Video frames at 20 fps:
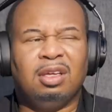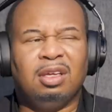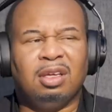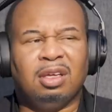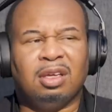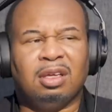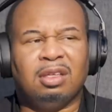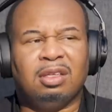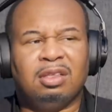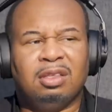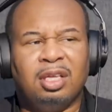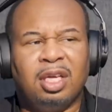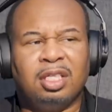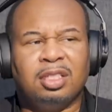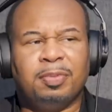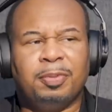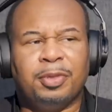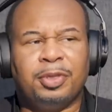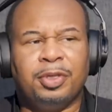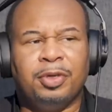huh,
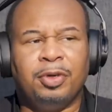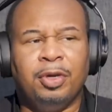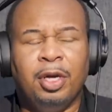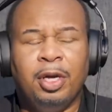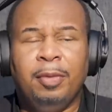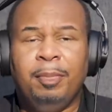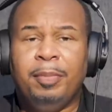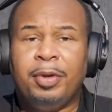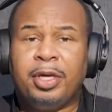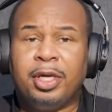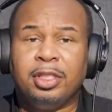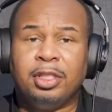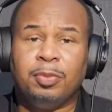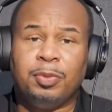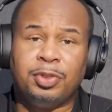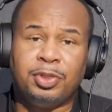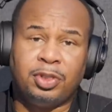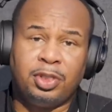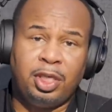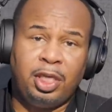that's peculiar because
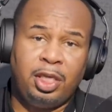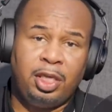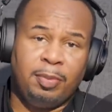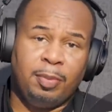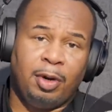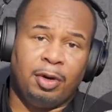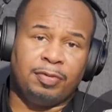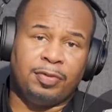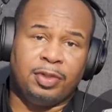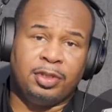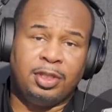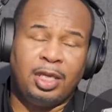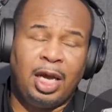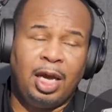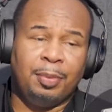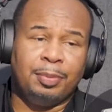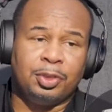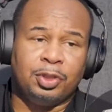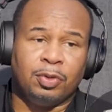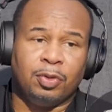it would seem off the
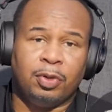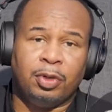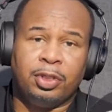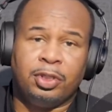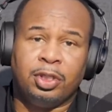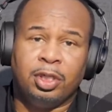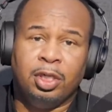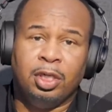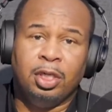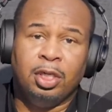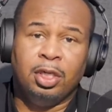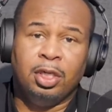top, George,